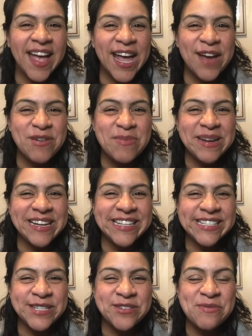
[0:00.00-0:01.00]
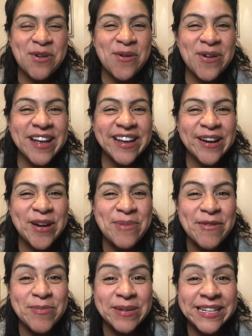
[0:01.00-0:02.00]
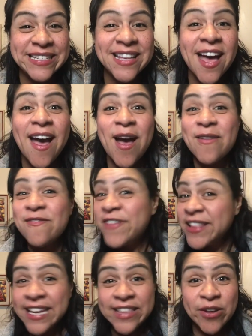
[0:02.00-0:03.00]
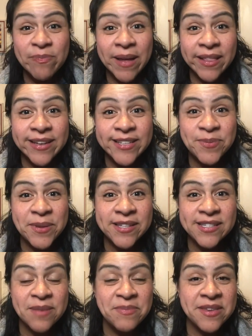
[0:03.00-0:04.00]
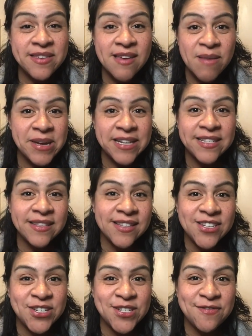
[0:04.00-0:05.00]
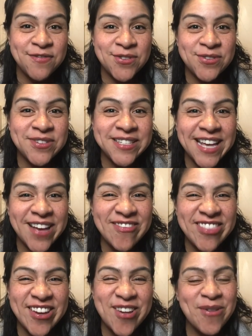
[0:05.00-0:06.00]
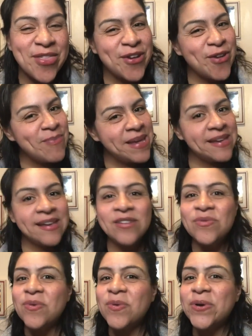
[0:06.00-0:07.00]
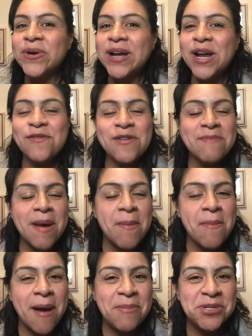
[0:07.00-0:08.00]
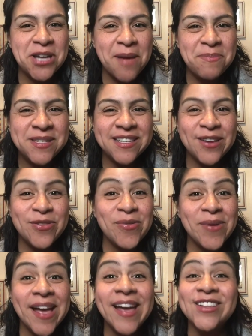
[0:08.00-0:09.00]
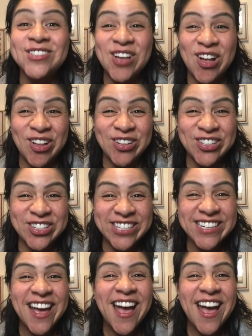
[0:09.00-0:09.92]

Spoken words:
Hey everybody, it's Liz from Ahoy, and I hope everybody's filling their bellies with some yummy, delicious foods out there, whether you're making it or ordering it from mom and pop shops. Either way, it's all good.